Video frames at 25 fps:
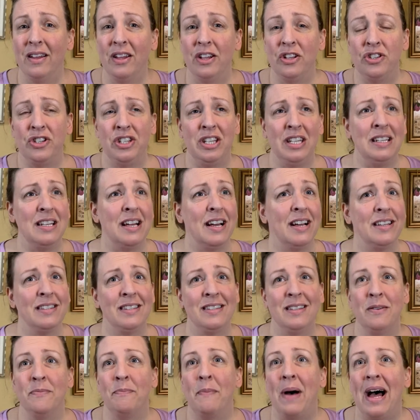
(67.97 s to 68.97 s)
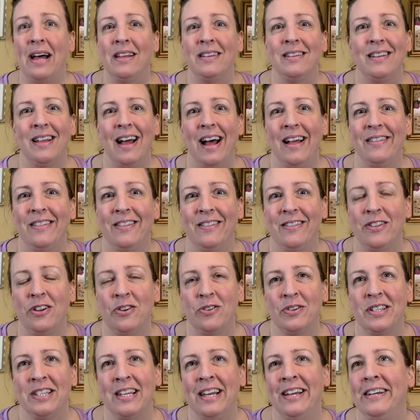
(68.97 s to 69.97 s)
She does
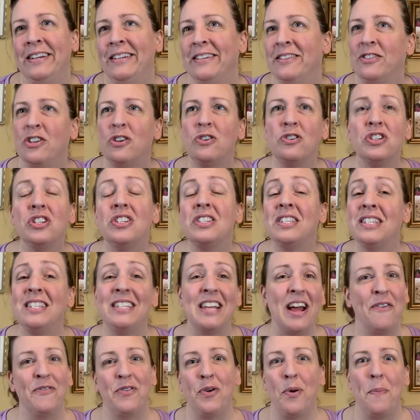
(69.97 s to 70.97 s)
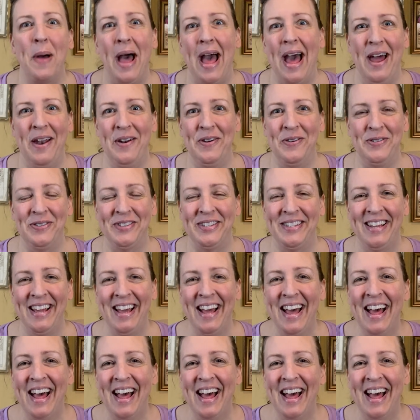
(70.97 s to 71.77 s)
there's just several patterns